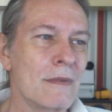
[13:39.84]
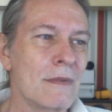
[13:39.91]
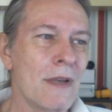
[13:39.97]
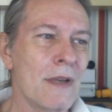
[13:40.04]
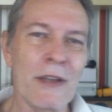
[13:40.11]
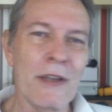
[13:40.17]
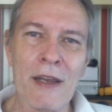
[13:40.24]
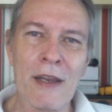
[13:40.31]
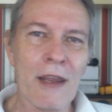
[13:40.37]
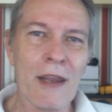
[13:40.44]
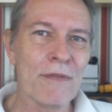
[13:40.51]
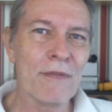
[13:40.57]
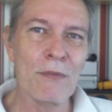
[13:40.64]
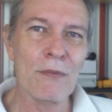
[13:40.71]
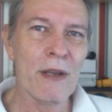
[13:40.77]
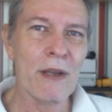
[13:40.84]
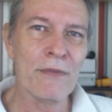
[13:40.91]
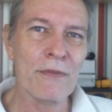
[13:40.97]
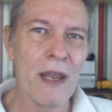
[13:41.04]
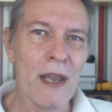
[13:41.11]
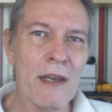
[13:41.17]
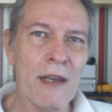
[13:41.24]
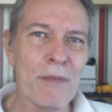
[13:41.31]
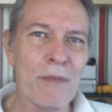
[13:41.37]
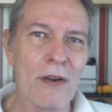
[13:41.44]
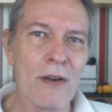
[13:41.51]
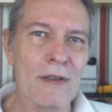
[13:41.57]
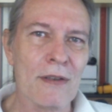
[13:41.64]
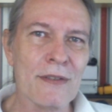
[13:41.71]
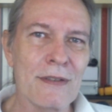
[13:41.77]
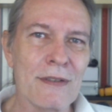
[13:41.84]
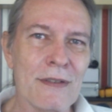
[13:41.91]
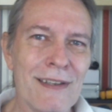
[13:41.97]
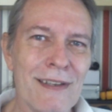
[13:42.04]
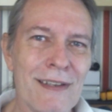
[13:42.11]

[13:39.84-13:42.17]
and not have to wait for any parts.